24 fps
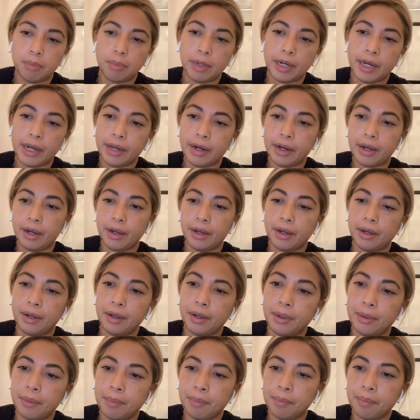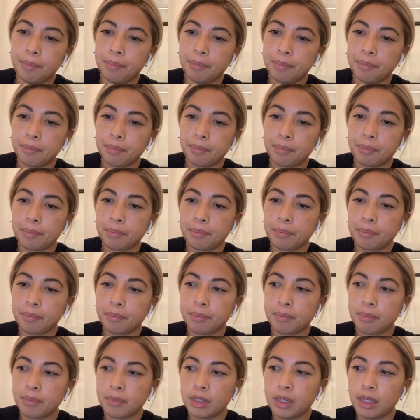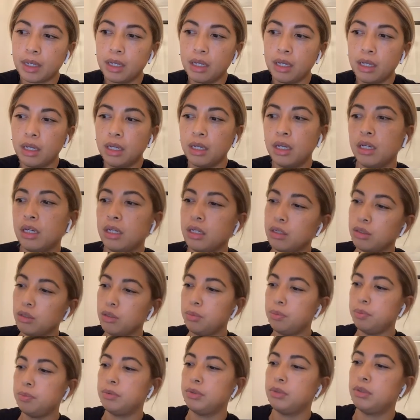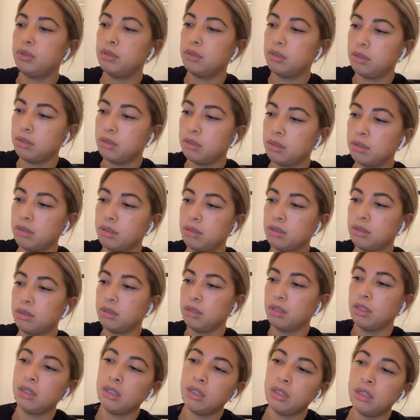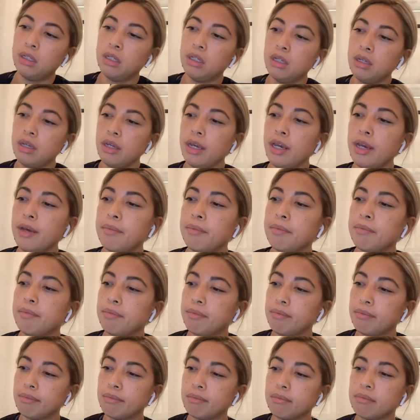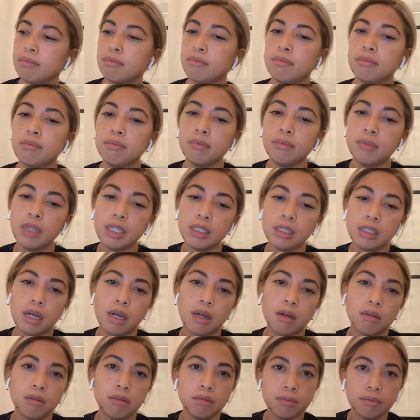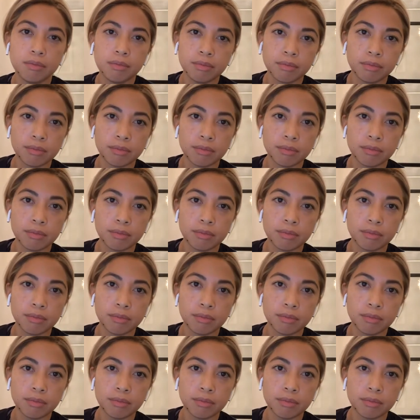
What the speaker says: oops. Yeah, that's all. Thank you guys for tuning in.